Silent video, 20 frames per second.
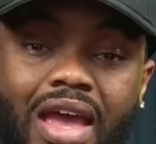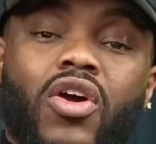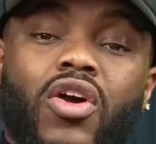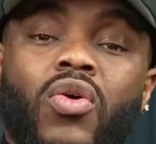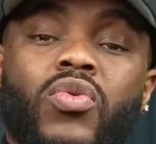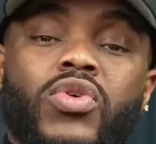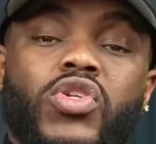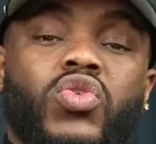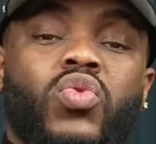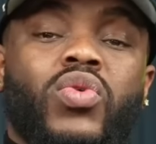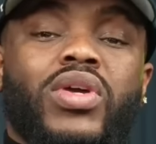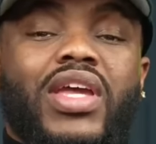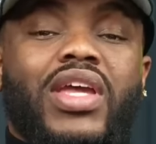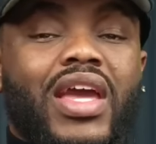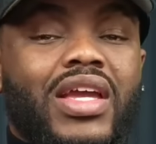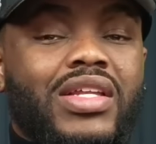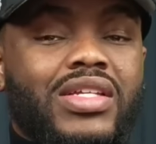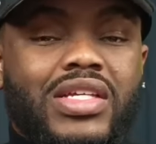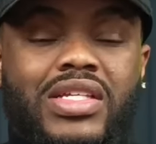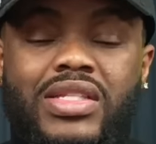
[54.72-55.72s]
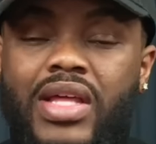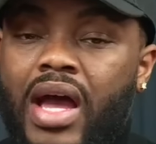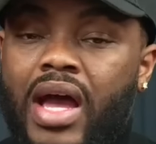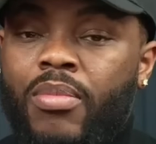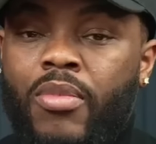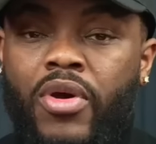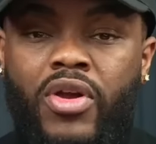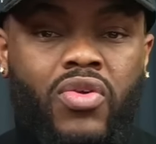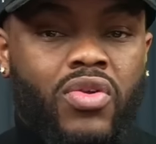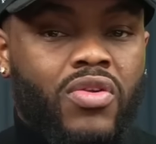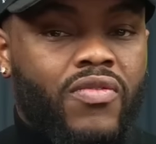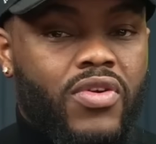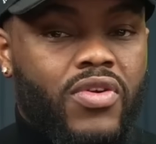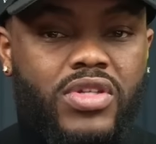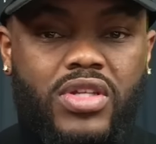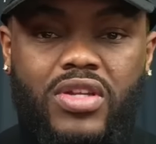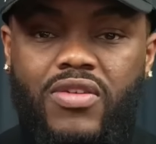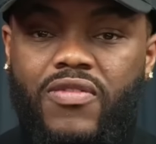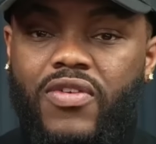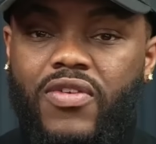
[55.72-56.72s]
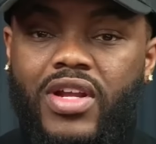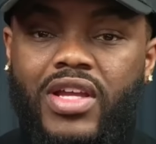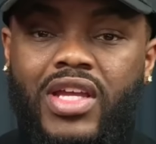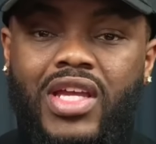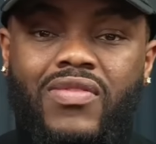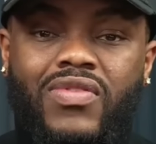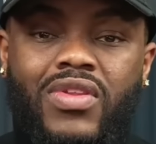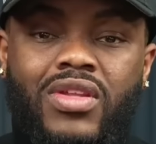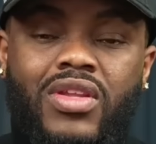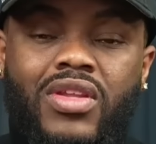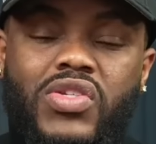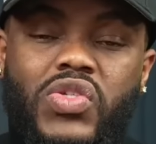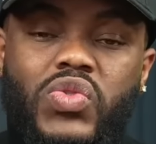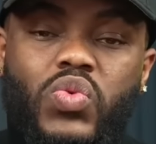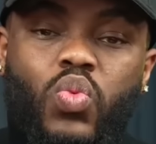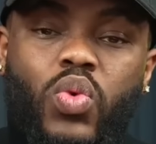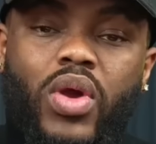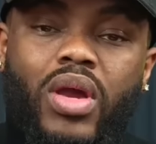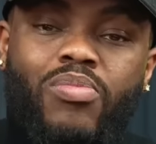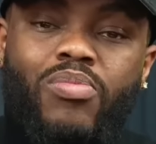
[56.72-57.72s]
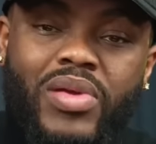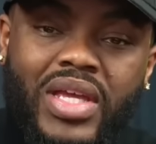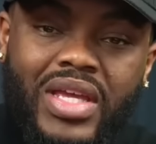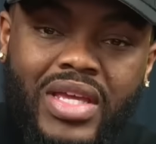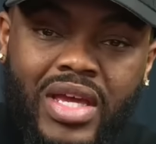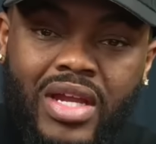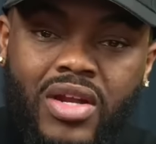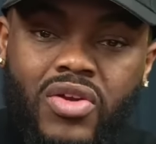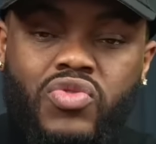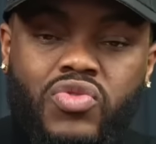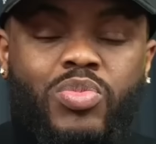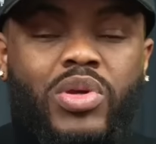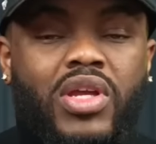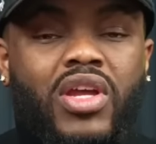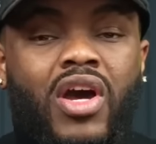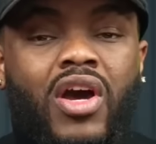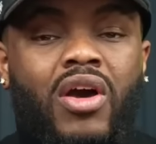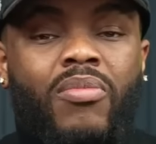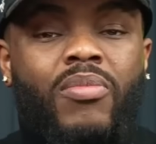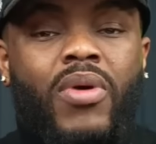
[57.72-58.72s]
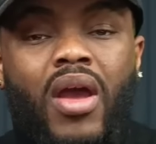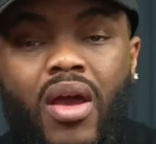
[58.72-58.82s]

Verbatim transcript: go and join KG Stock Market University for the Gifted. This is where beginners become